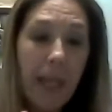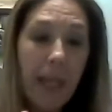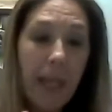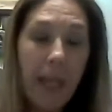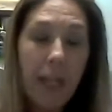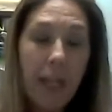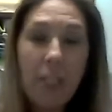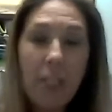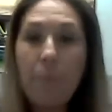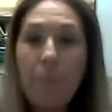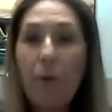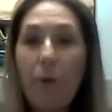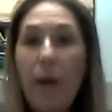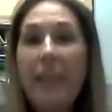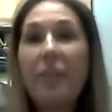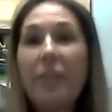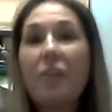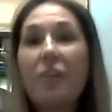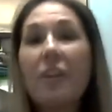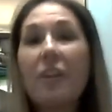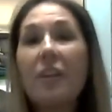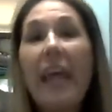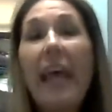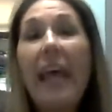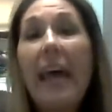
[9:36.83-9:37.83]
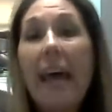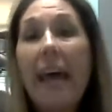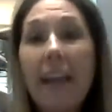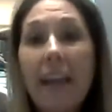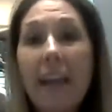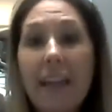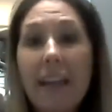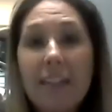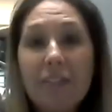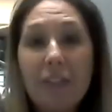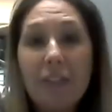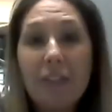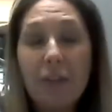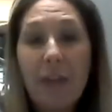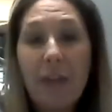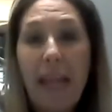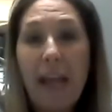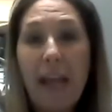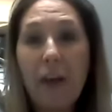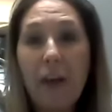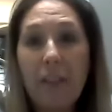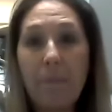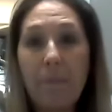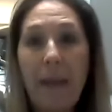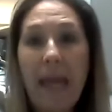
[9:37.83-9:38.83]
and you break your leg. And so
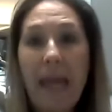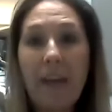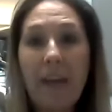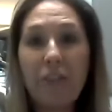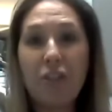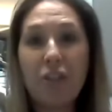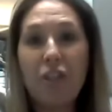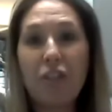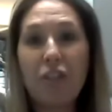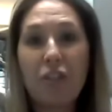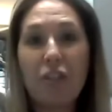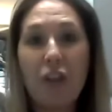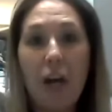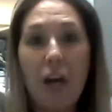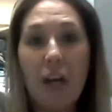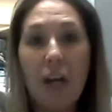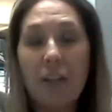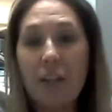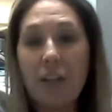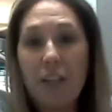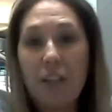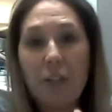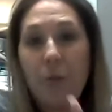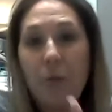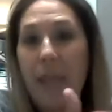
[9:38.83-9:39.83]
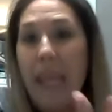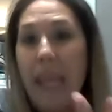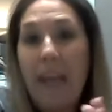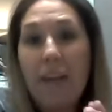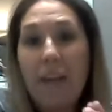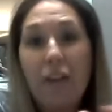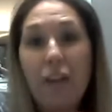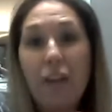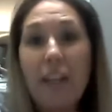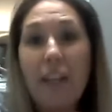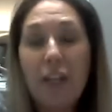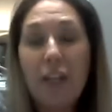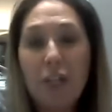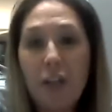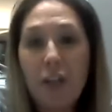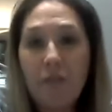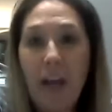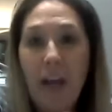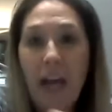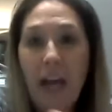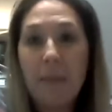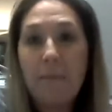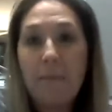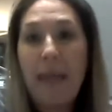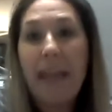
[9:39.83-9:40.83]
now the path that you thought, you can't do that. You've
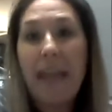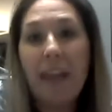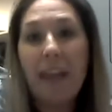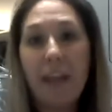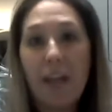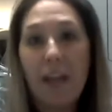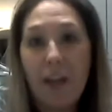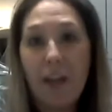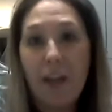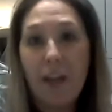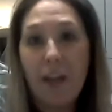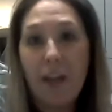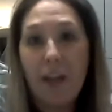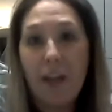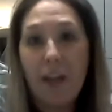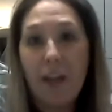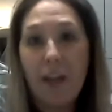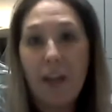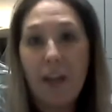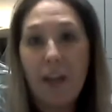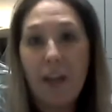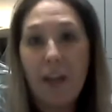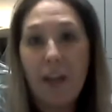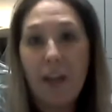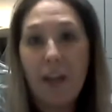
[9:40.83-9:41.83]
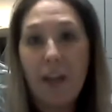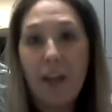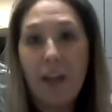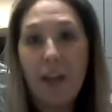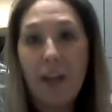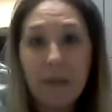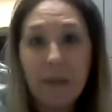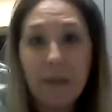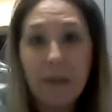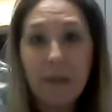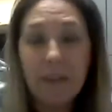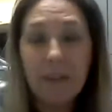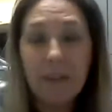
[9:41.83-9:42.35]
got to make another adjustment.